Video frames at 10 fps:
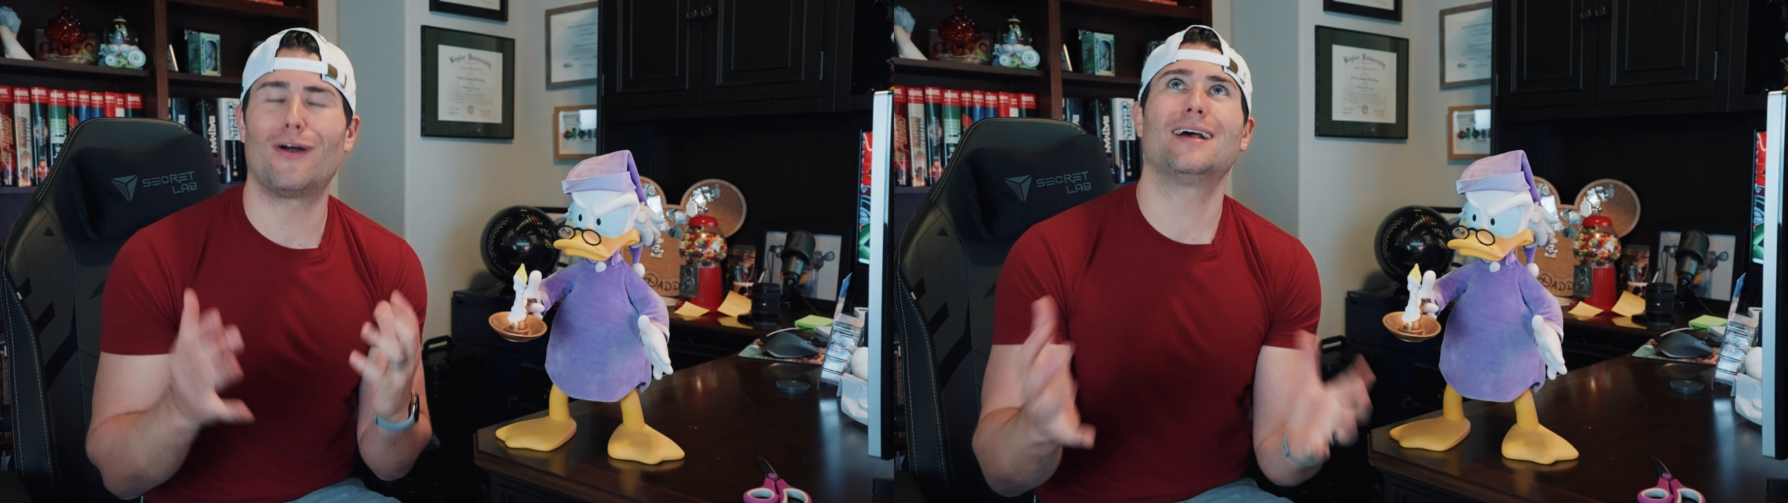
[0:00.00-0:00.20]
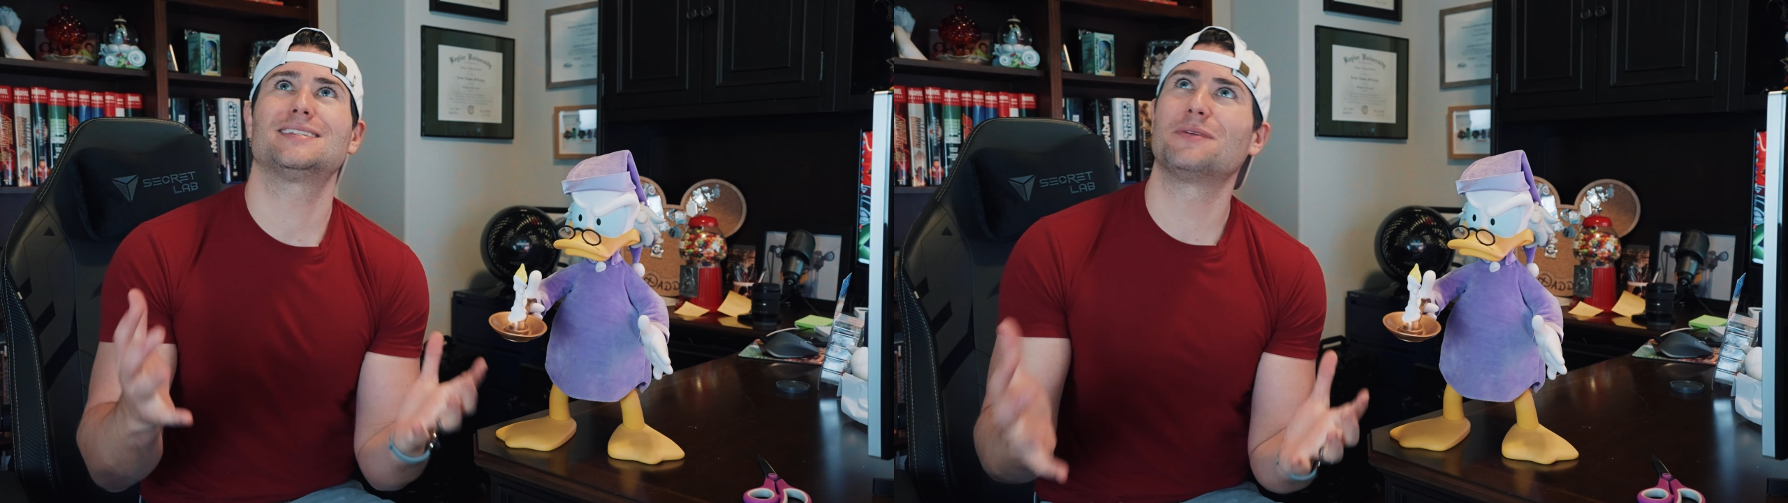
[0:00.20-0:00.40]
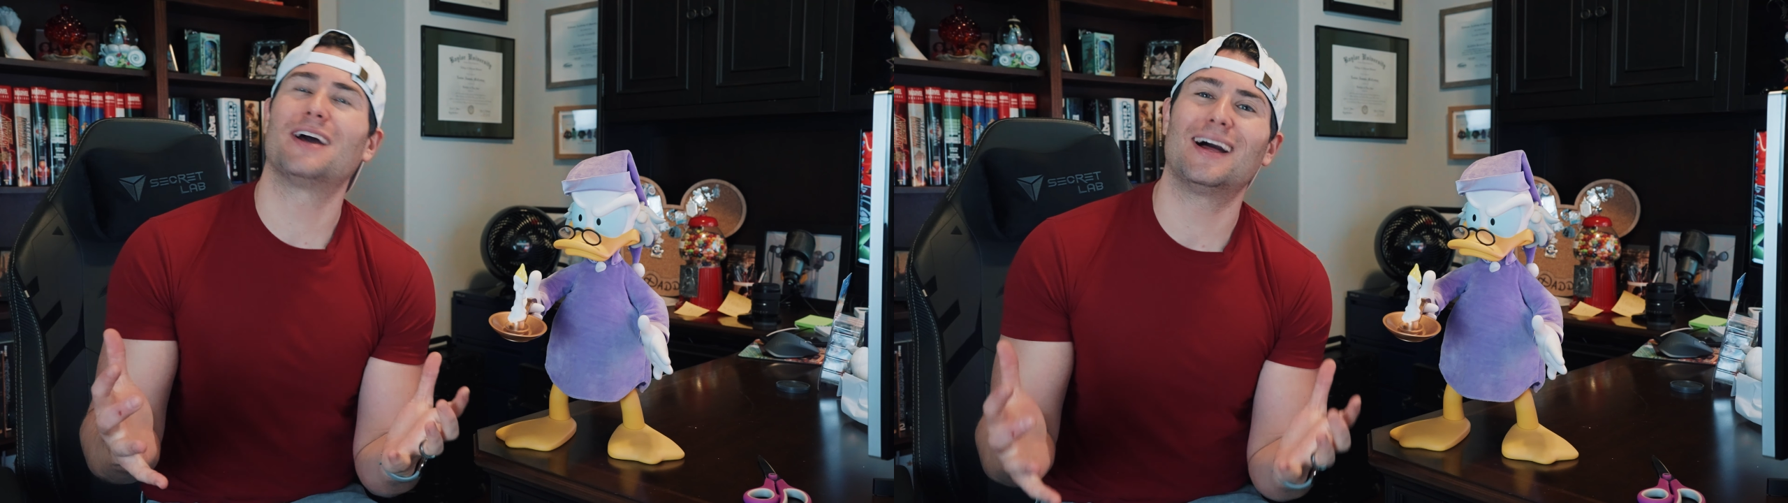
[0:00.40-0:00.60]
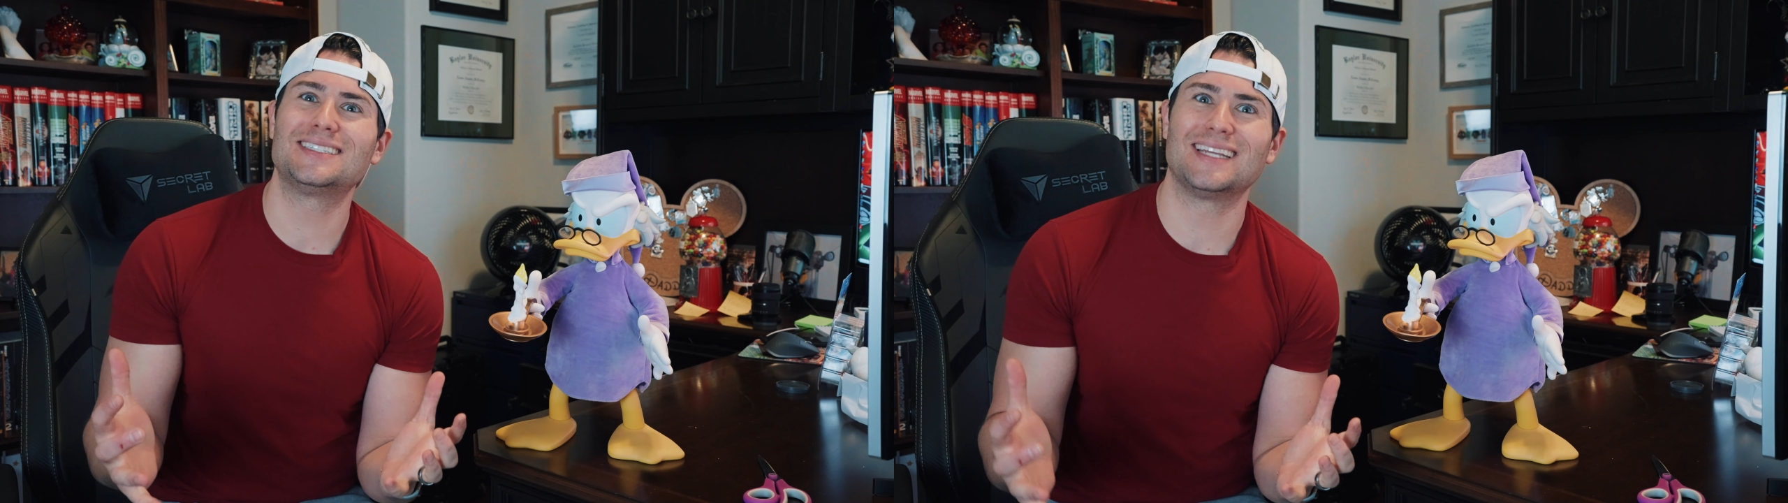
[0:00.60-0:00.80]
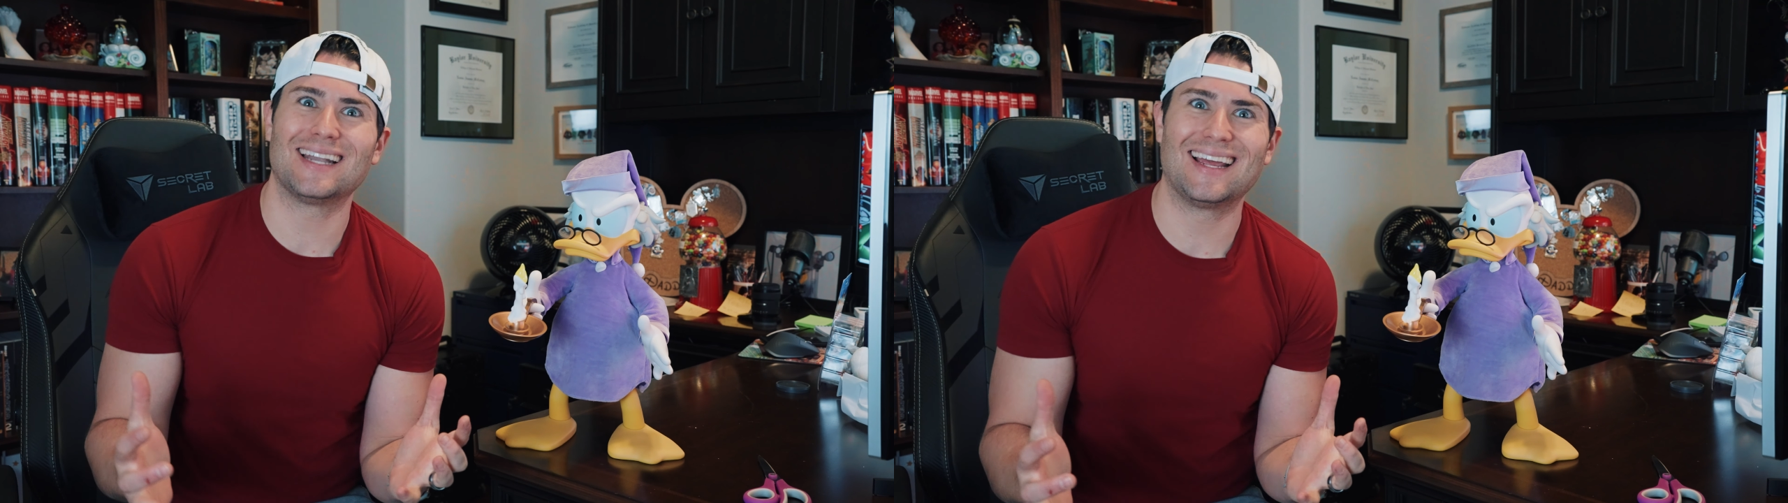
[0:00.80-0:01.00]
awesome
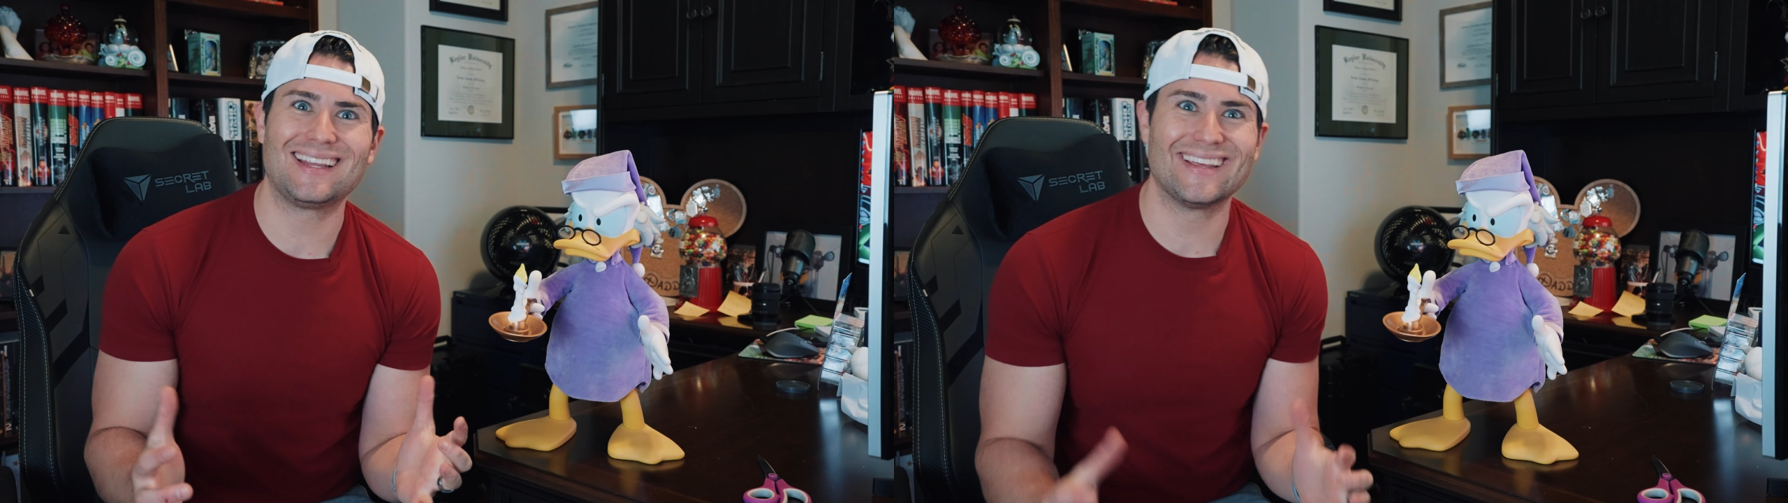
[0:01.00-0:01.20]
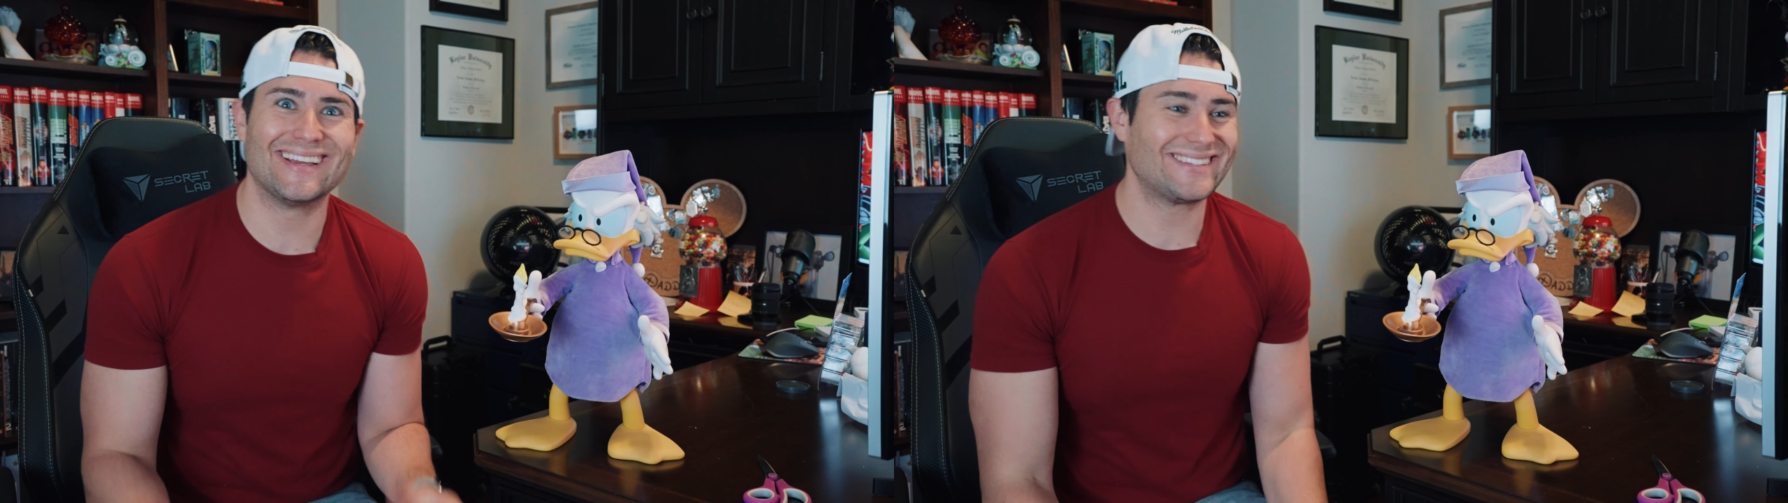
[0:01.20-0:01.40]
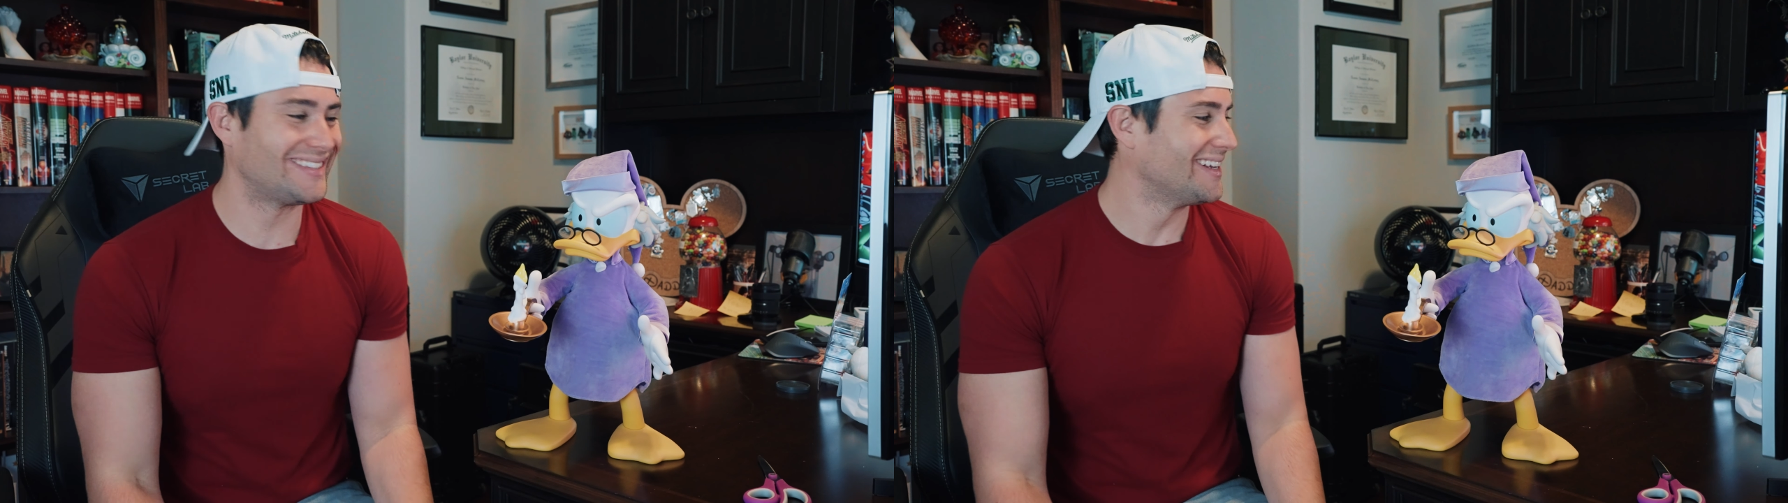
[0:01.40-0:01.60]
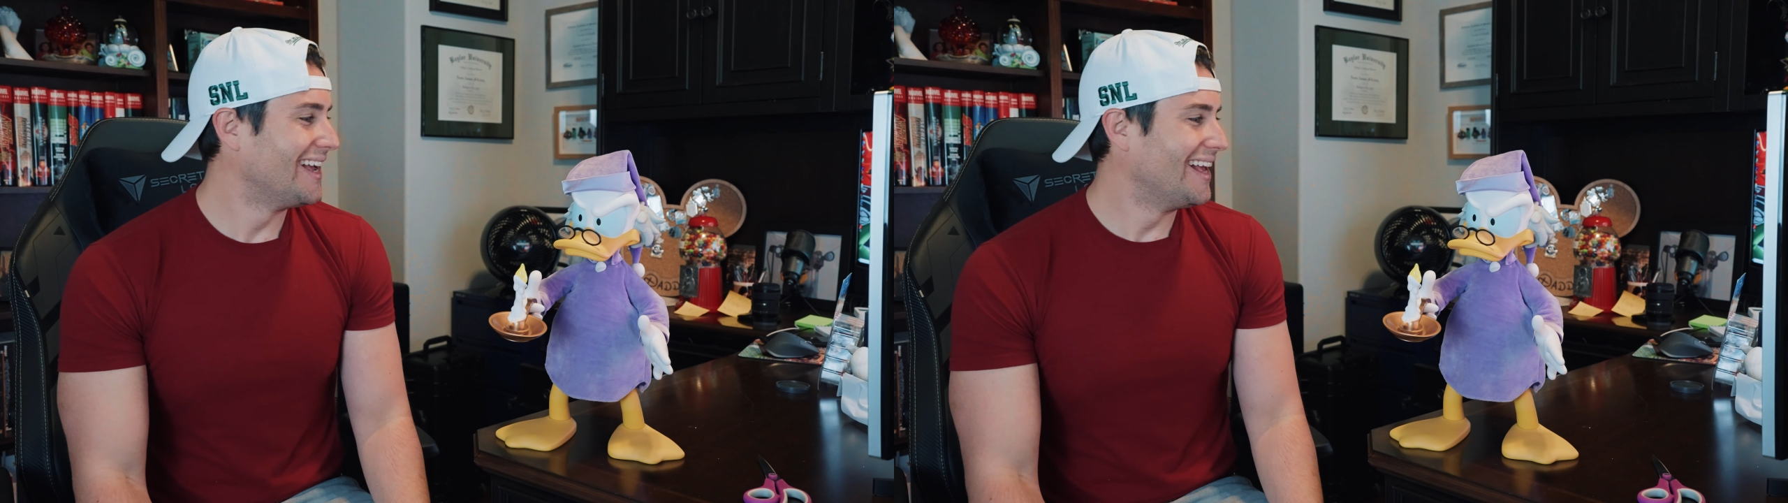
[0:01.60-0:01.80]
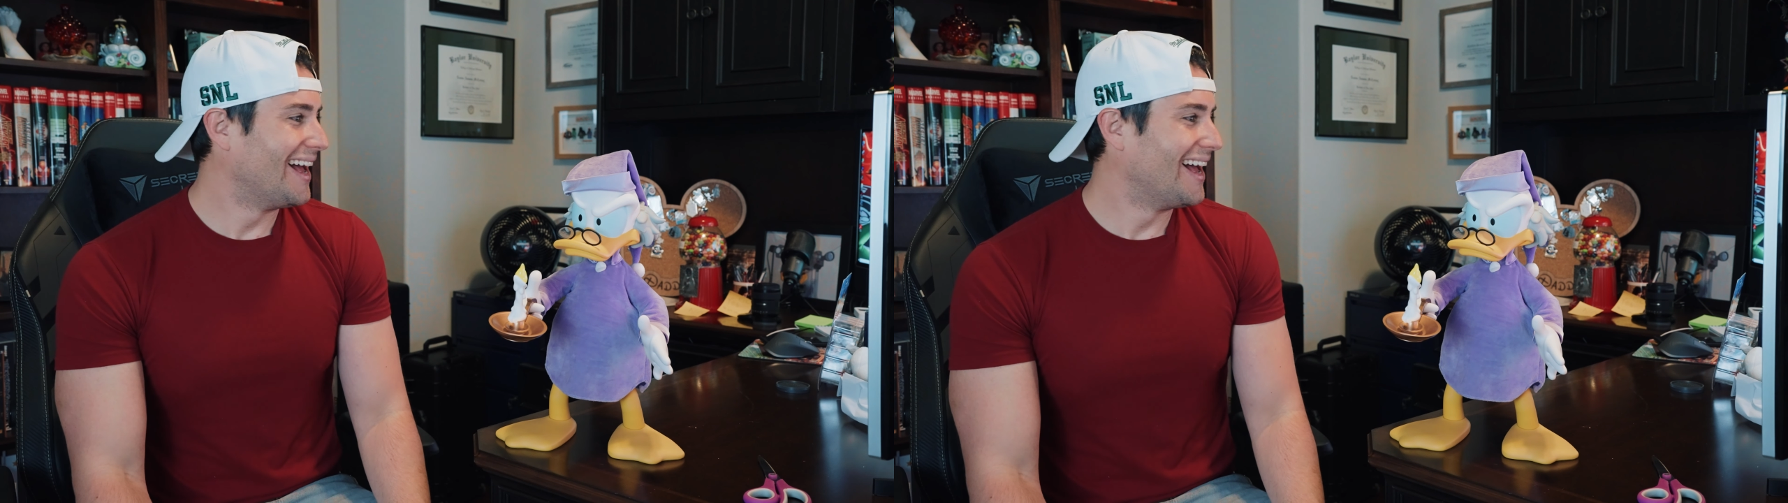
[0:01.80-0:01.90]
content like this.